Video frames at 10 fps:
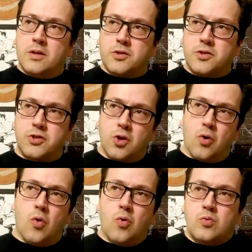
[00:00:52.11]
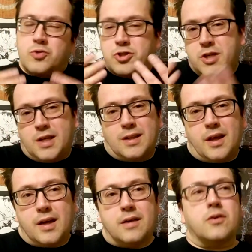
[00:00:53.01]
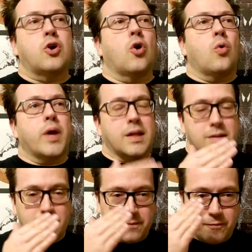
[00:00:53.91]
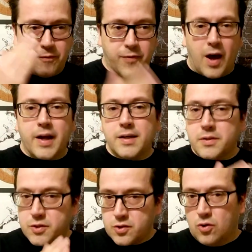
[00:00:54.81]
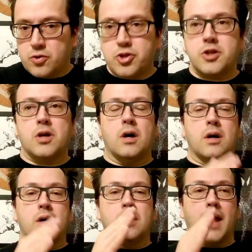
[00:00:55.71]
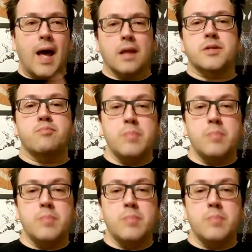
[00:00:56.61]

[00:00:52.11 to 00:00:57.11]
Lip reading: So she can, like, go and find and search Alice.